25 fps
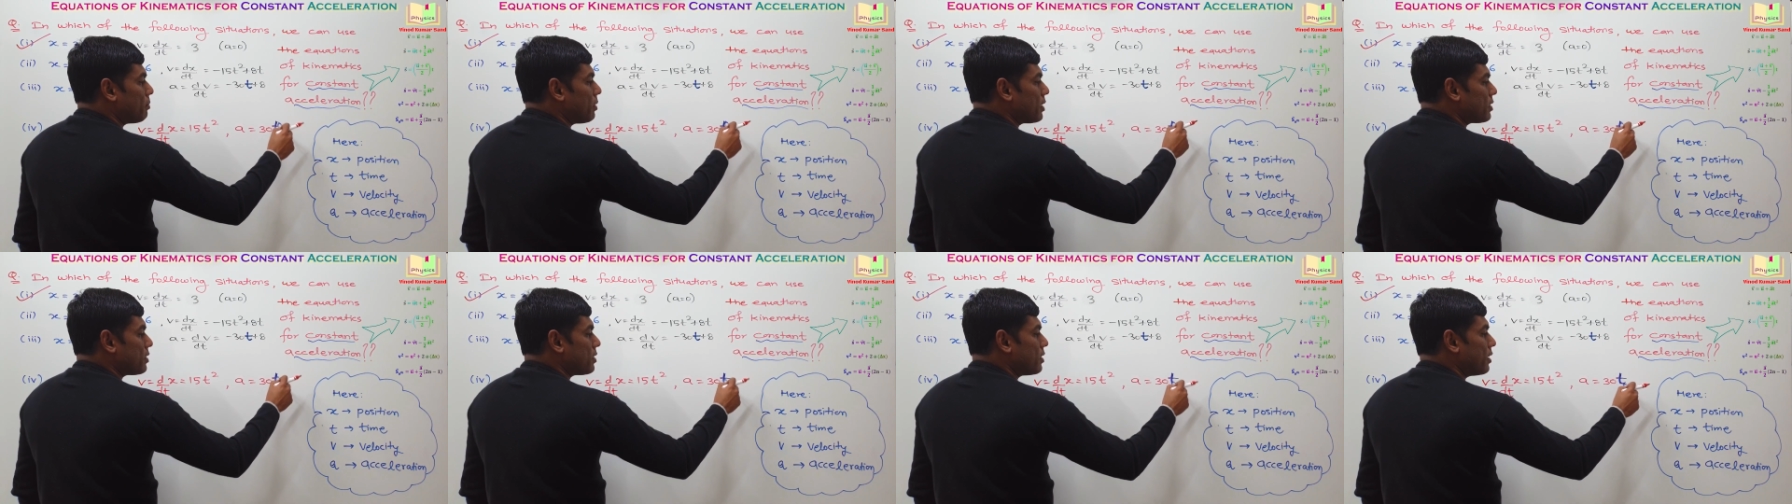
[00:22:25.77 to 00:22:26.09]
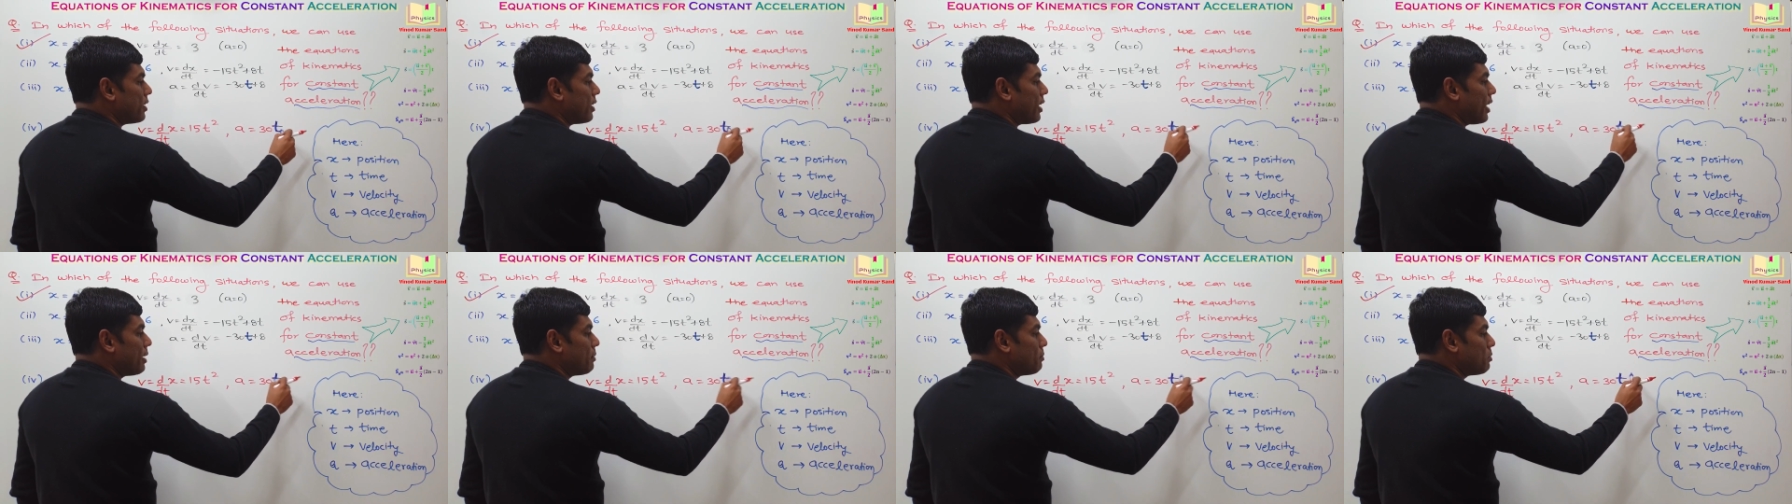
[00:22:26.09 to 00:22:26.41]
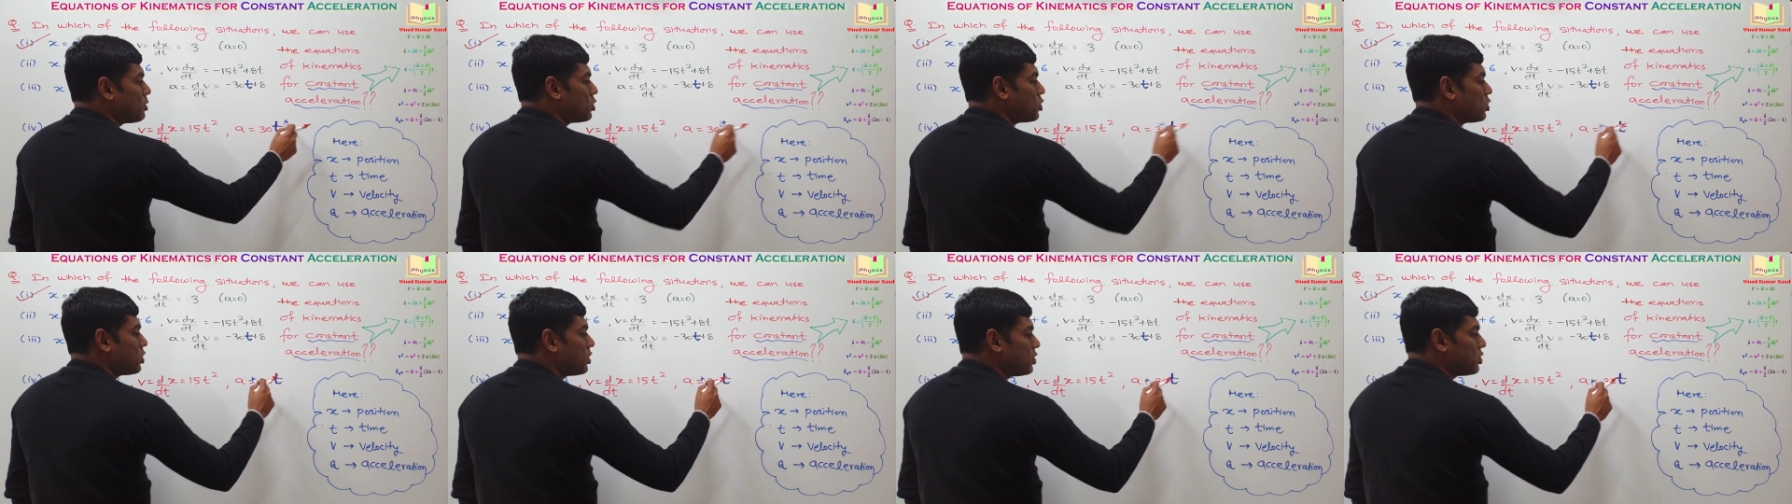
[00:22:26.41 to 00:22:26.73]
As the time
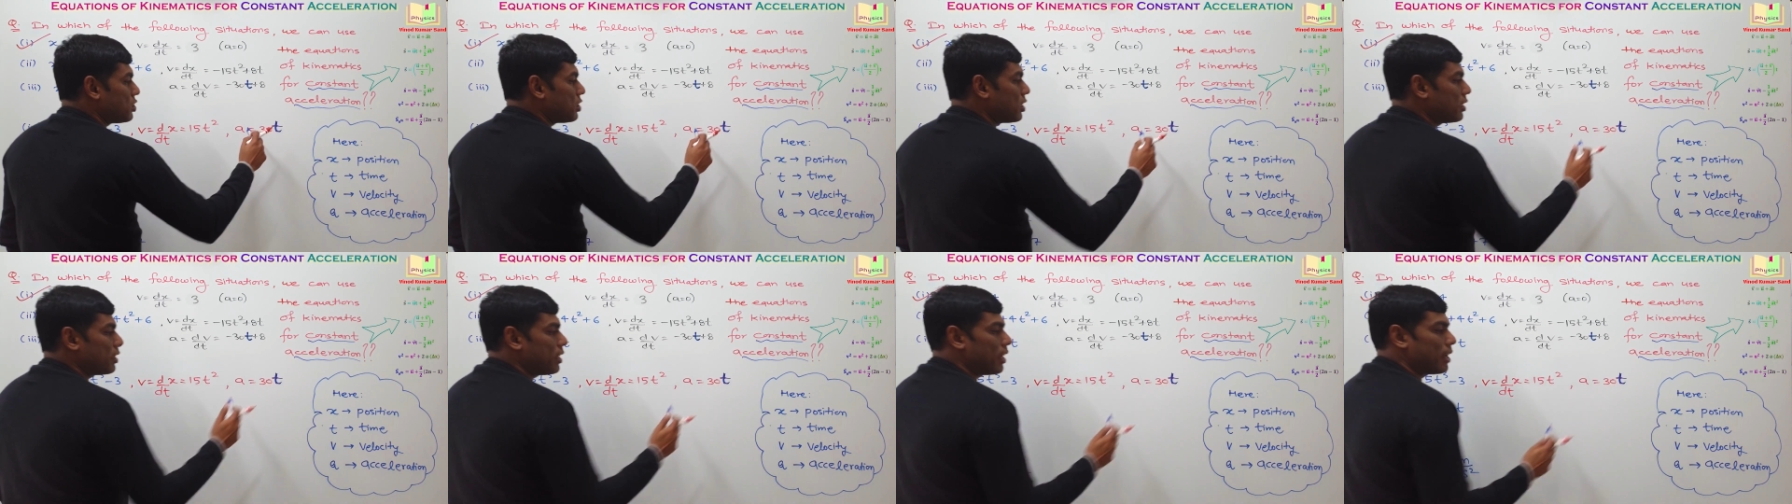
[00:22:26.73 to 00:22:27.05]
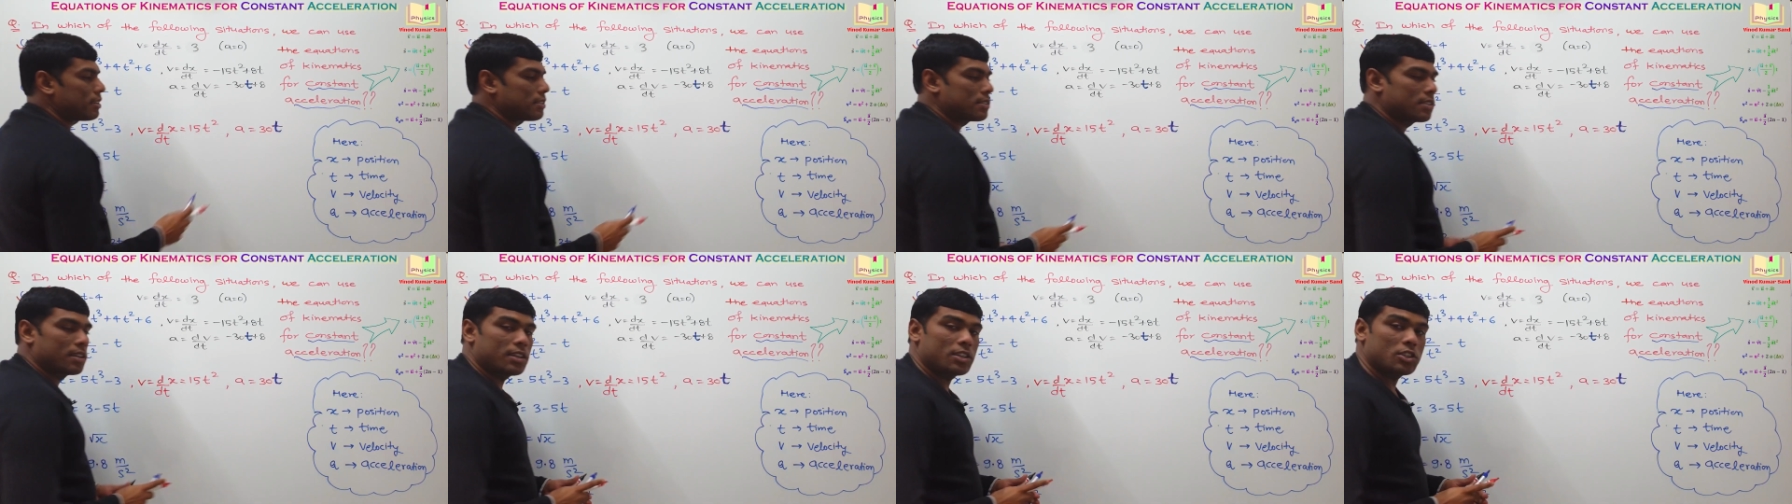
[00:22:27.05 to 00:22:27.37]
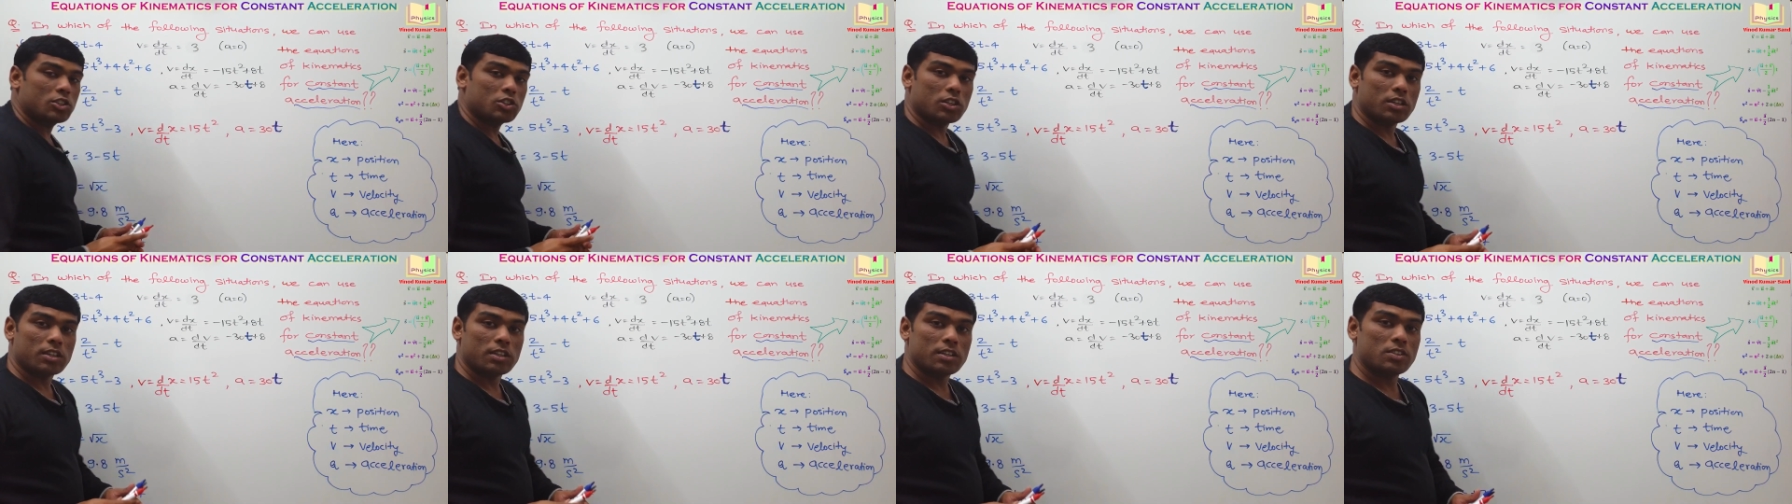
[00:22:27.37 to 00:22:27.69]
is changing, the
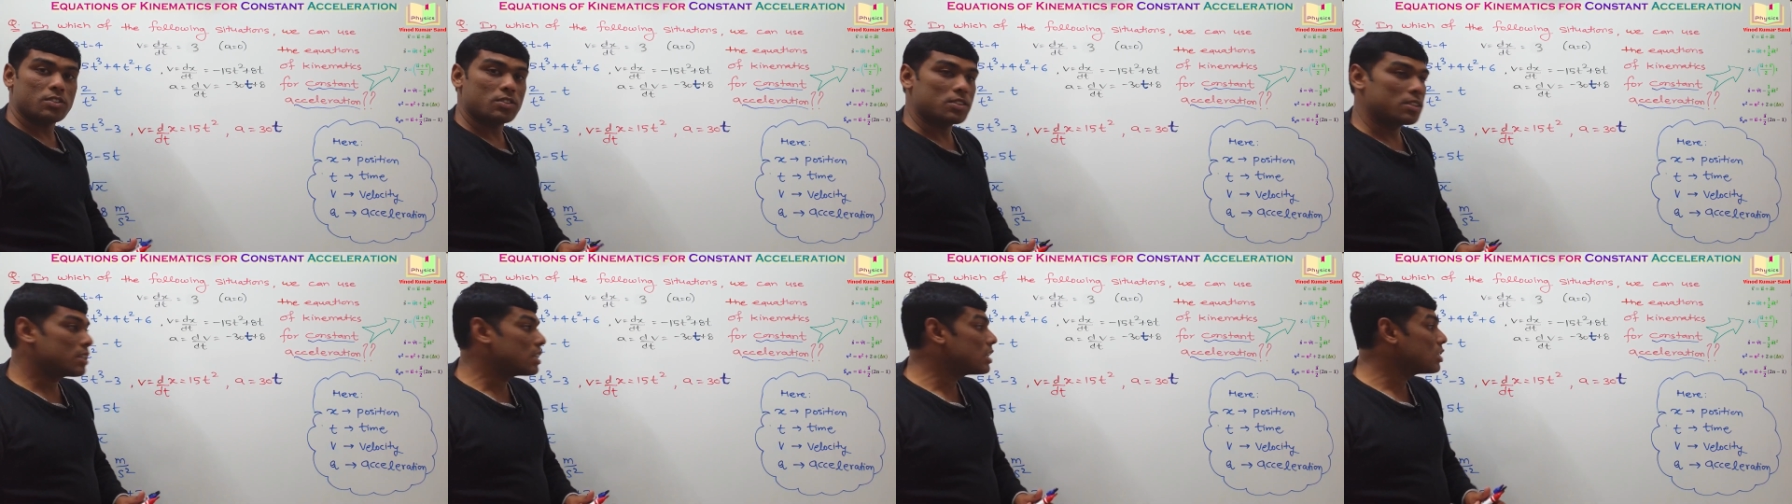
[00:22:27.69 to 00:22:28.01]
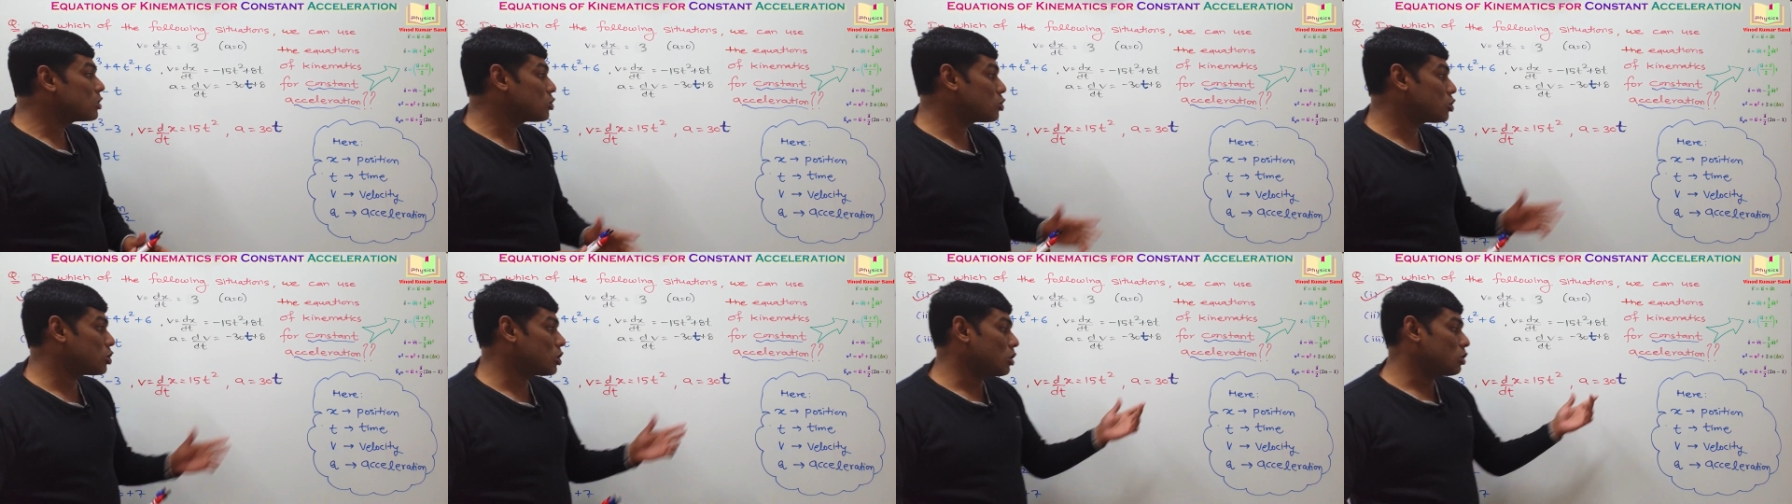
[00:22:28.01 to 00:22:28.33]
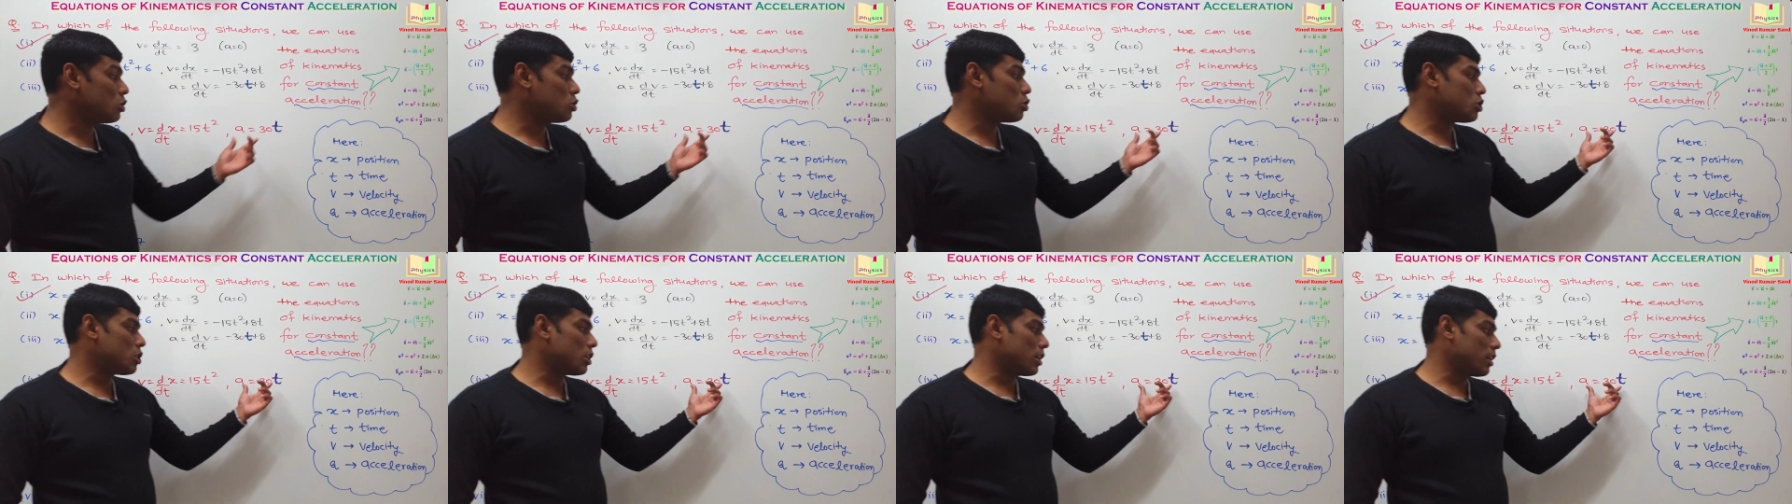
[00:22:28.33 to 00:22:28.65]
acceleration is
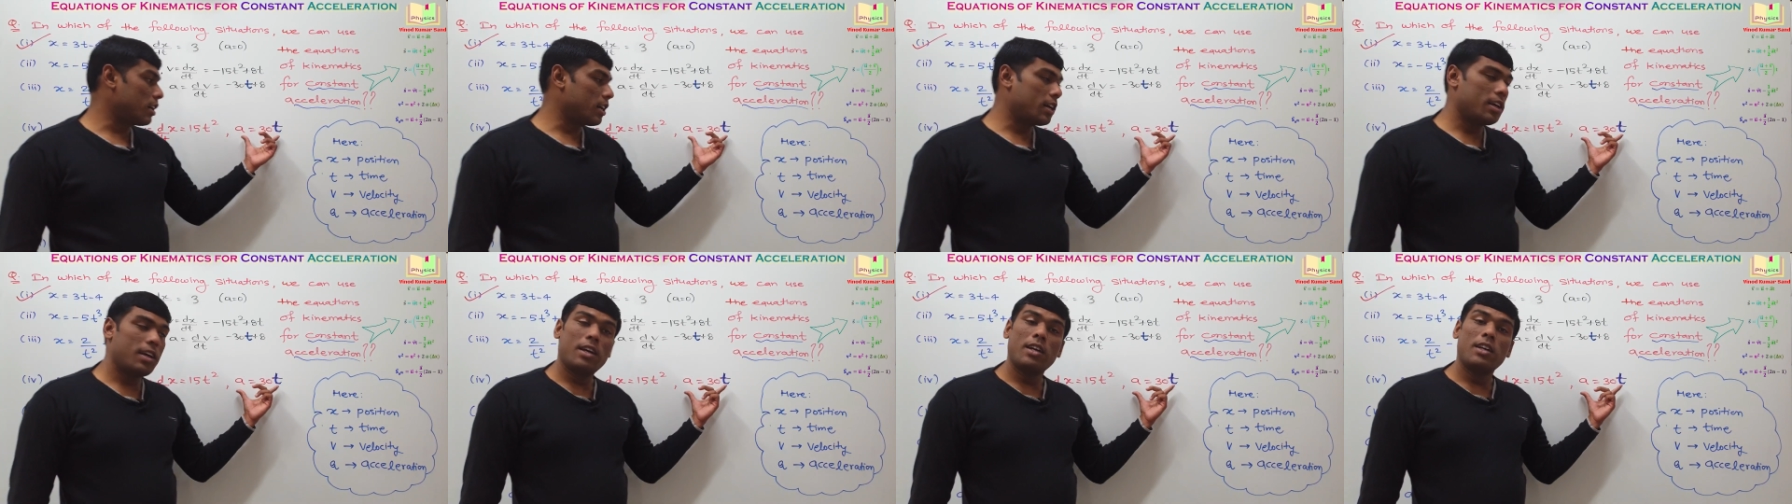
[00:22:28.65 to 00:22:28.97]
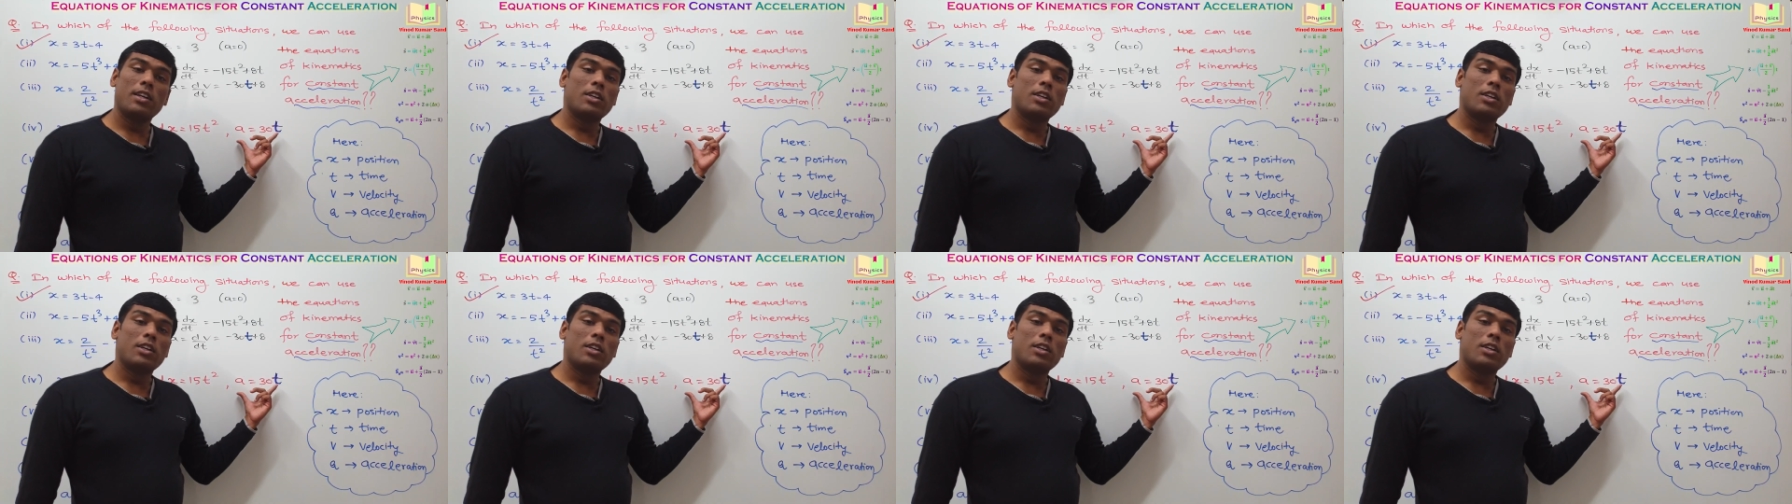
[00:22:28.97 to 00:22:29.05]
changing.